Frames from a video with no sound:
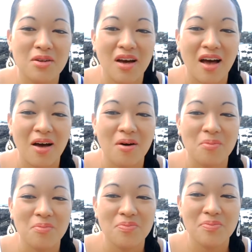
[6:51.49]

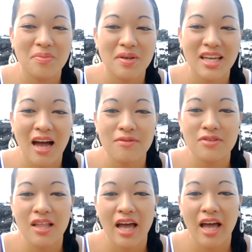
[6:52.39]
That they have
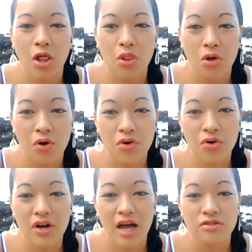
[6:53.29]
to like
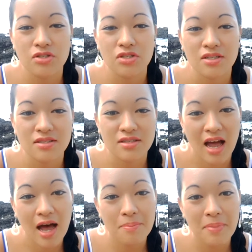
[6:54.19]
learn how to just
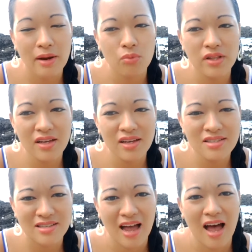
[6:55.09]
stop. And when they
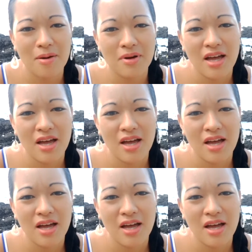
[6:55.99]
stop,